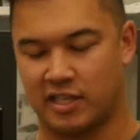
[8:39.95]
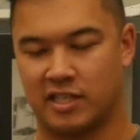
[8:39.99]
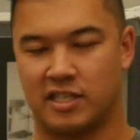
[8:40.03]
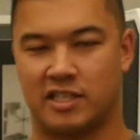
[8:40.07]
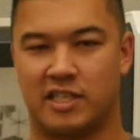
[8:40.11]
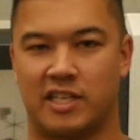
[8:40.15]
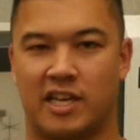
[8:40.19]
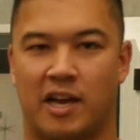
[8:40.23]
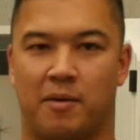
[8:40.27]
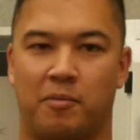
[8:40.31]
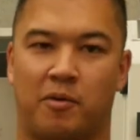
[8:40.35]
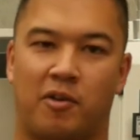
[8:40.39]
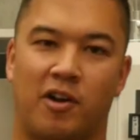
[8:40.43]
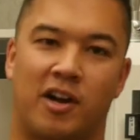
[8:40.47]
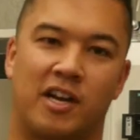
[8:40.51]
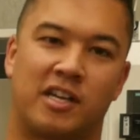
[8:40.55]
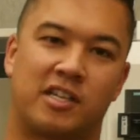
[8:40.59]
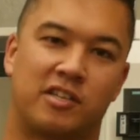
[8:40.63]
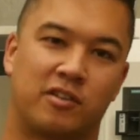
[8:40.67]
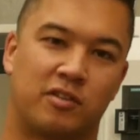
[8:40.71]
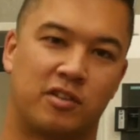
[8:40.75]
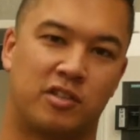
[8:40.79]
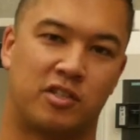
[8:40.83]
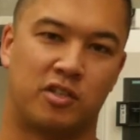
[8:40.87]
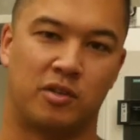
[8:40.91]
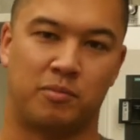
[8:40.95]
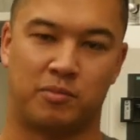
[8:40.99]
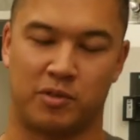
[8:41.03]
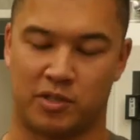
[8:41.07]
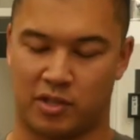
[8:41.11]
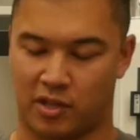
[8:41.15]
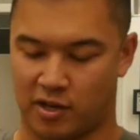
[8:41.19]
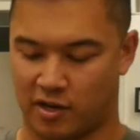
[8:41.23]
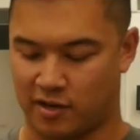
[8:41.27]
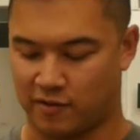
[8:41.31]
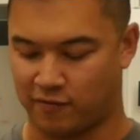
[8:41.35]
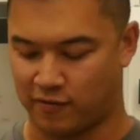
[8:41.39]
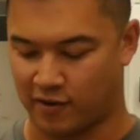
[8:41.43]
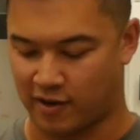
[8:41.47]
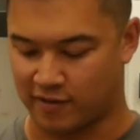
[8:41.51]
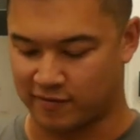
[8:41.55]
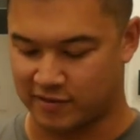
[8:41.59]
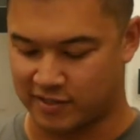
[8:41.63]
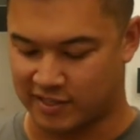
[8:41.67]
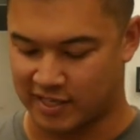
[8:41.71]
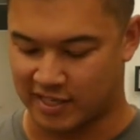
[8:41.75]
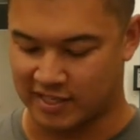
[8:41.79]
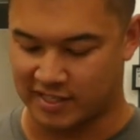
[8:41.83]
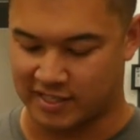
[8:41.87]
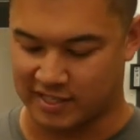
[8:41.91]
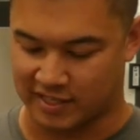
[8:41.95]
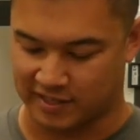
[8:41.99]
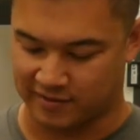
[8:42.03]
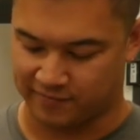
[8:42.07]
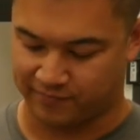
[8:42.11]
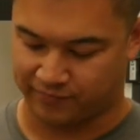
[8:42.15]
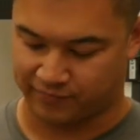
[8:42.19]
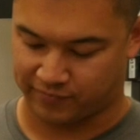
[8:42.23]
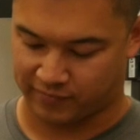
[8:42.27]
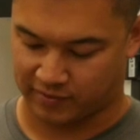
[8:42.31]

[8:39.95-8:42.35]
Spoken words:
is the upgrade to a Super 35 sensor.